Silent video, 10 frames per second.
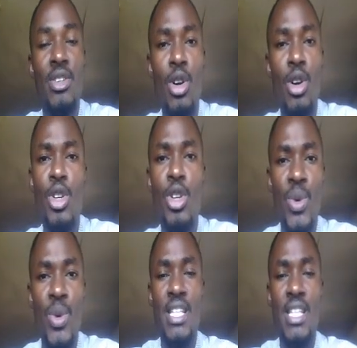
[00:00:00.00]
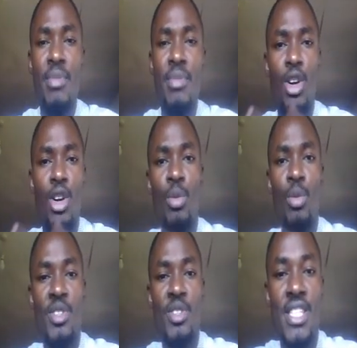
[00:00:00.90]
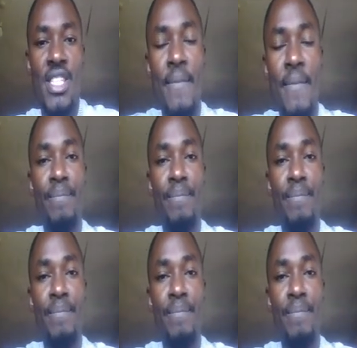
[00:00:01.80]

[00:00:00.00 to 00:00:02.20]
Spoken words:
All those words mean almost the same.